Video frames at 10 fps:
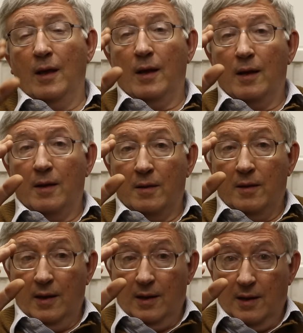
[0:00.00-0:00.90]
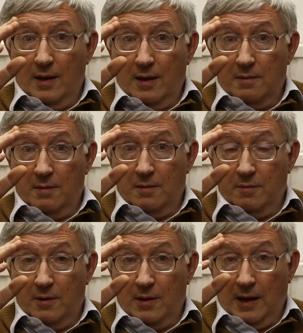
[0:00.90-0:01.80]
At
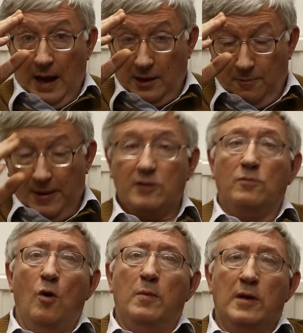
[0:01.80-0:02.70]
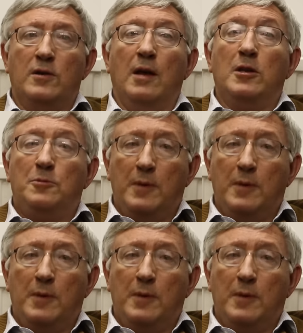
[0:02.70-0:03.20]
the present moment in time, there's